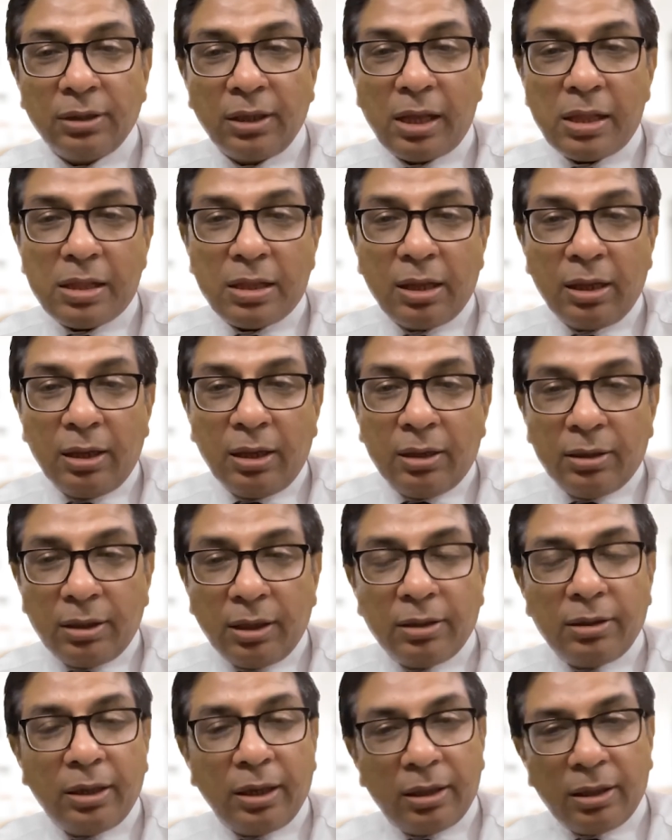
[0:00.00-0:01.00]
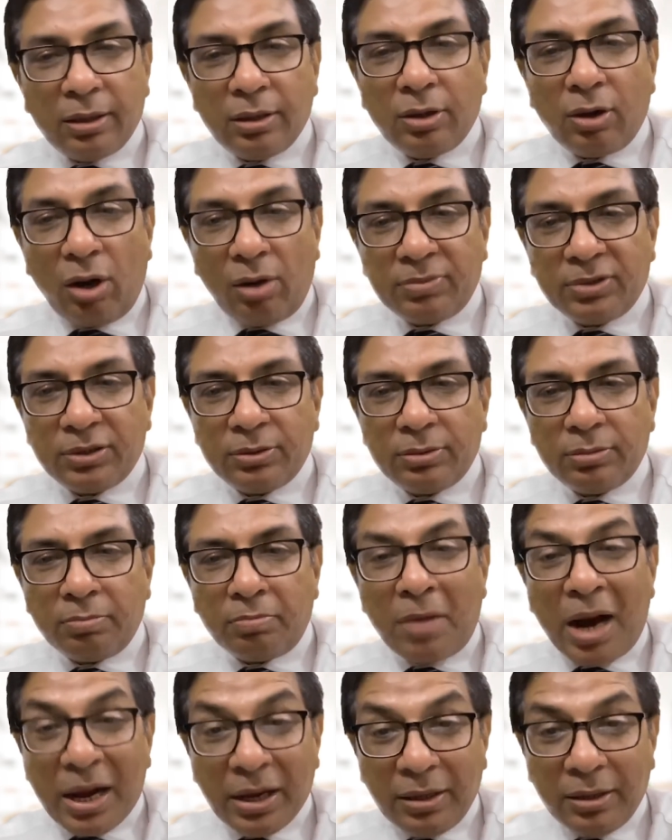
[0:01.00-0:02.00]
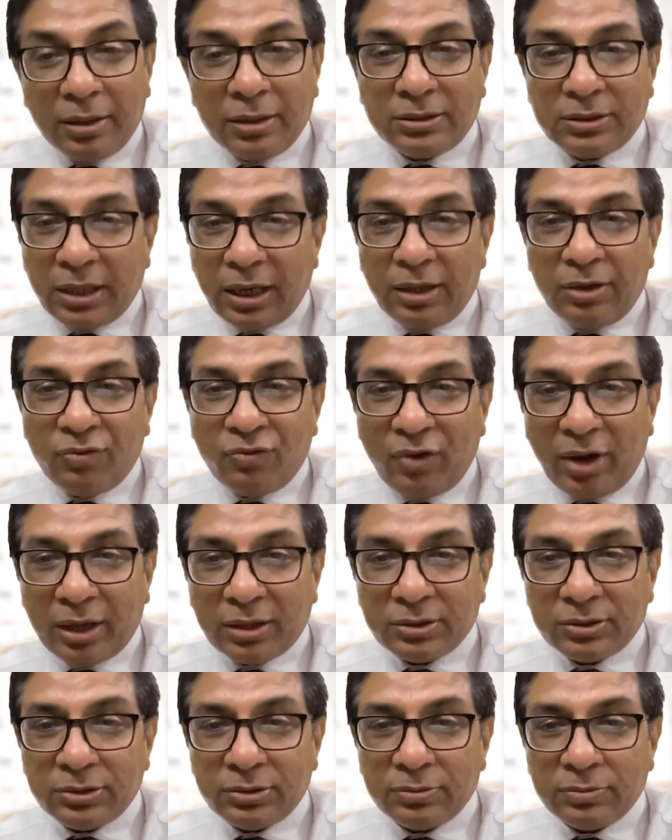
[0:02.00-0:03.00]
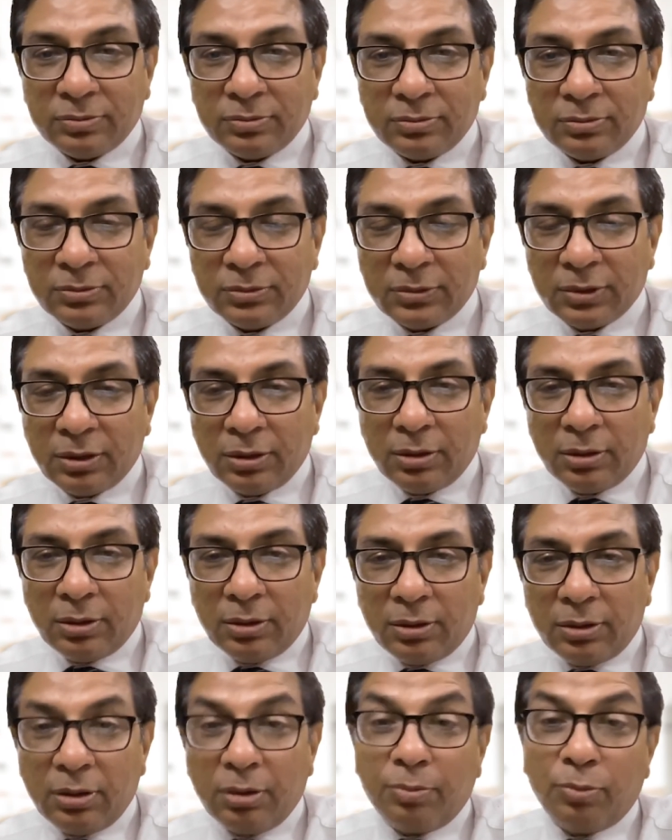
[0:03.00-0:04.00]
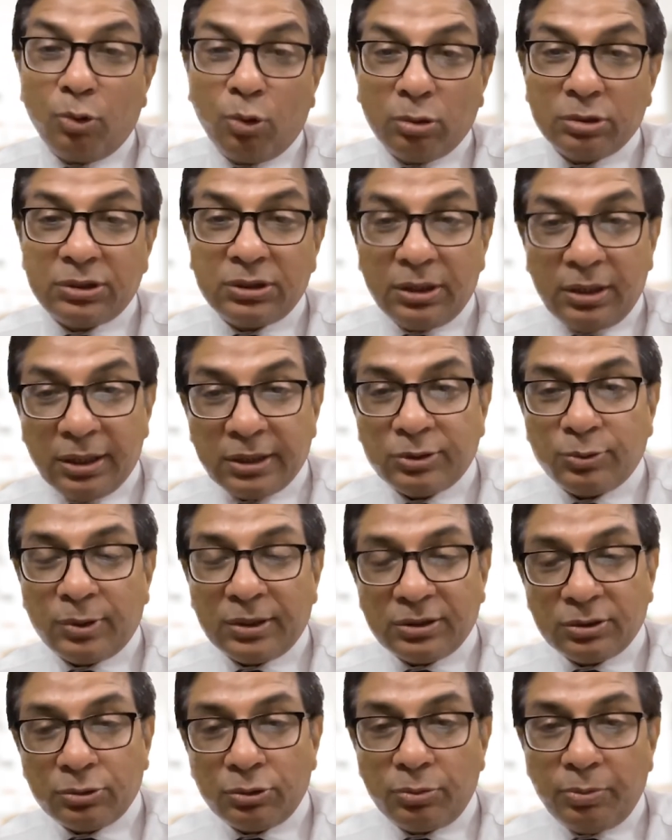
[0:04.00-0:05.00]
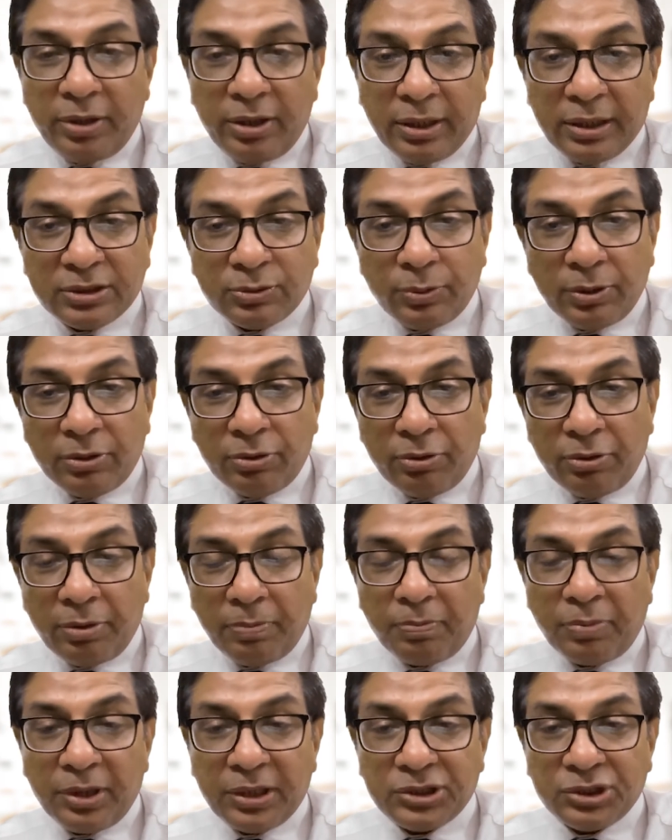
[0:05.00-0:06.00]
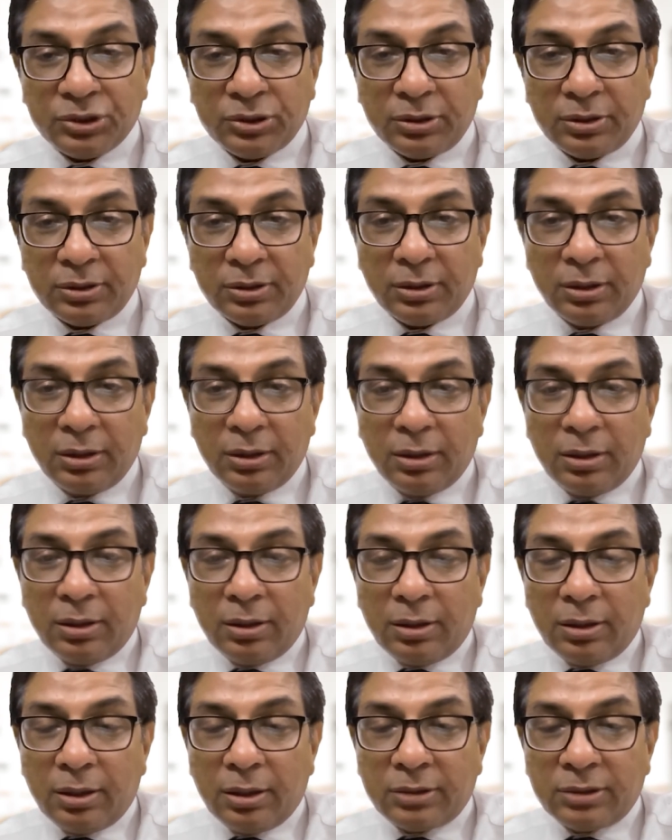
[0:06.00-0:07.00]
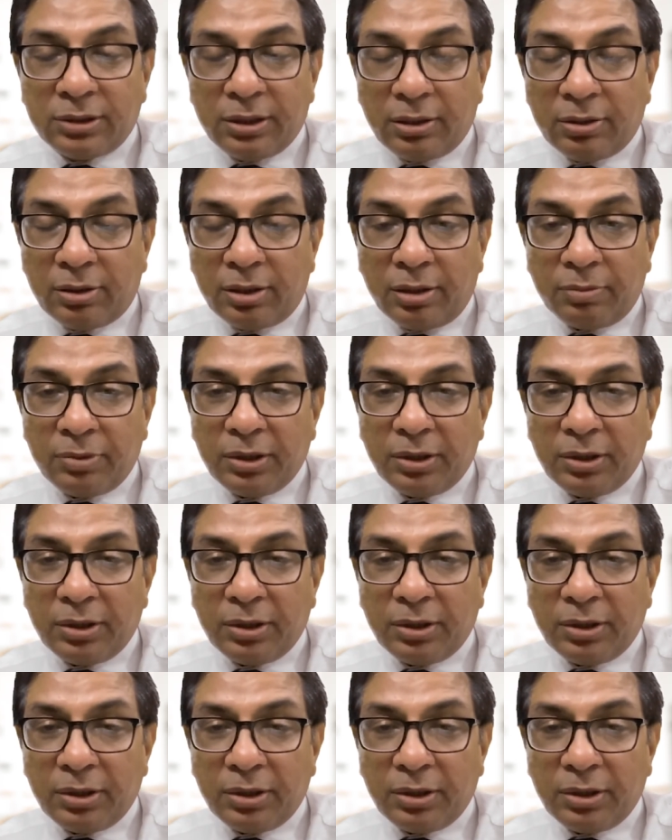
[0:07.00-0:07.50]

They are the common minor side effects. The more serious ones could be respiratory depression, etc.